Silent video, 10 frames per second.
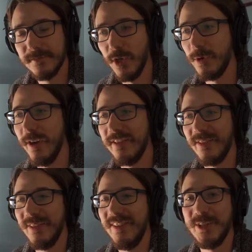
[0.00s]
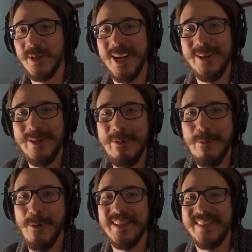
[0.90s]
So Chris, Citra,
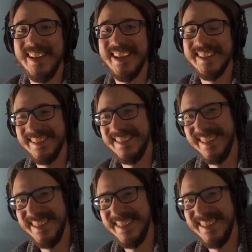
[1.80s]
what's in it?